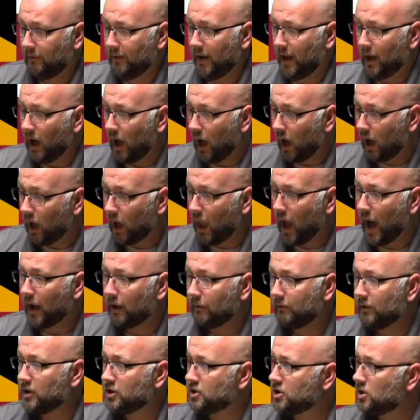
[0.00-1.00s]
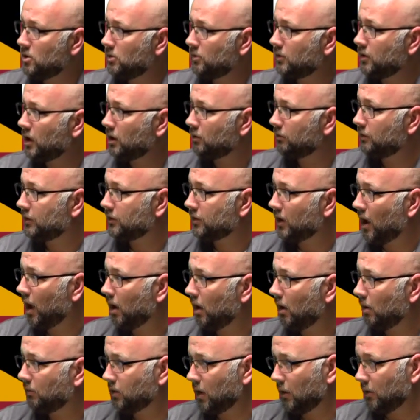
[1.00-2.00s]
And they've had a lot of issues get
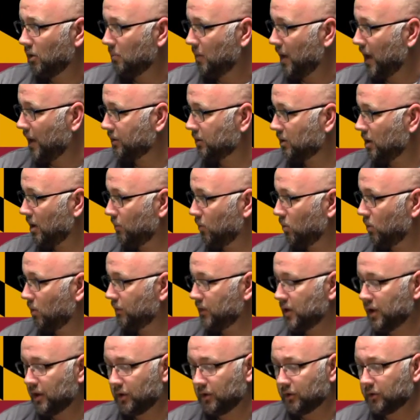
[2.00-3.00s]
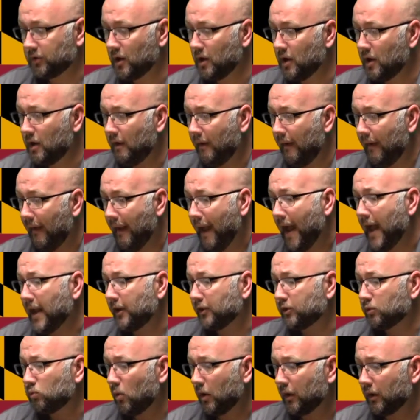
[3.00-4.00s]
resolved over the past couple of years.
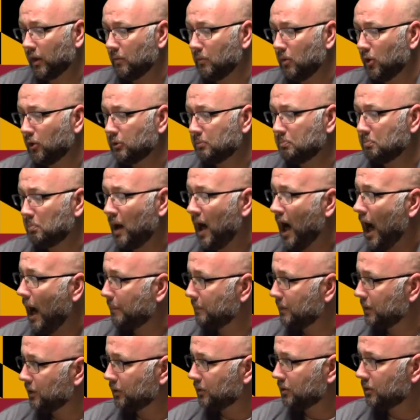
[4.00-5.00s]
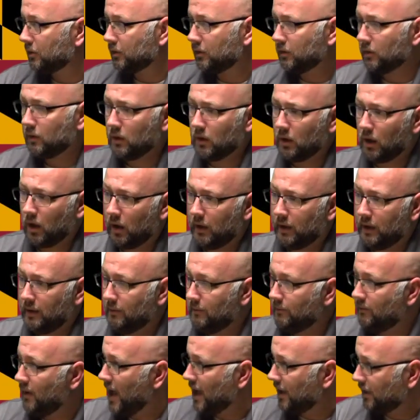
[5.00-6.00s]
And it's one of the most popular
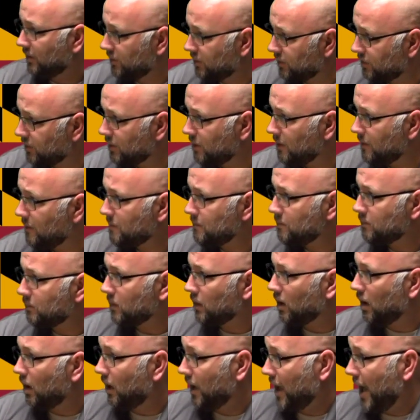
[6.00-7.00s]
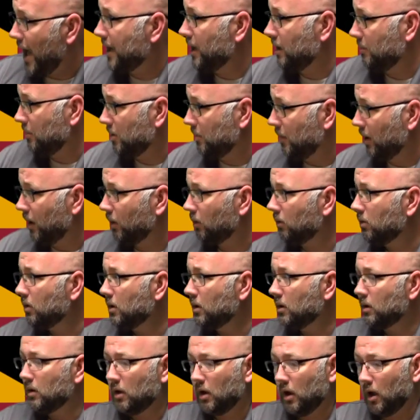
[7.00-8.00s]
events at MML.
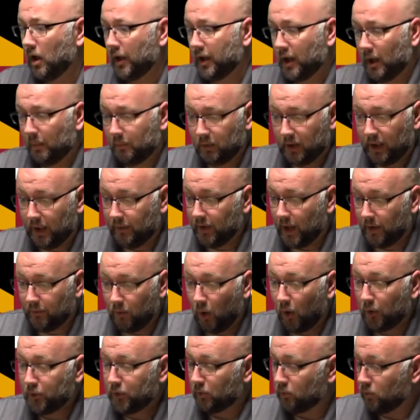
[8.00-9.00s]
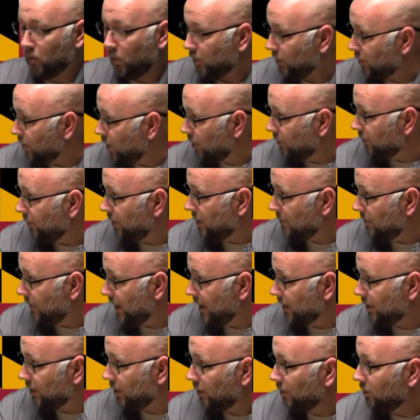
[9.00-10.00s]
And I believe they've also rolled it over into
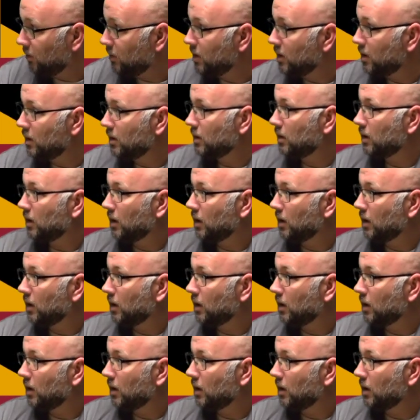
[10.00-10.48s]
Mako.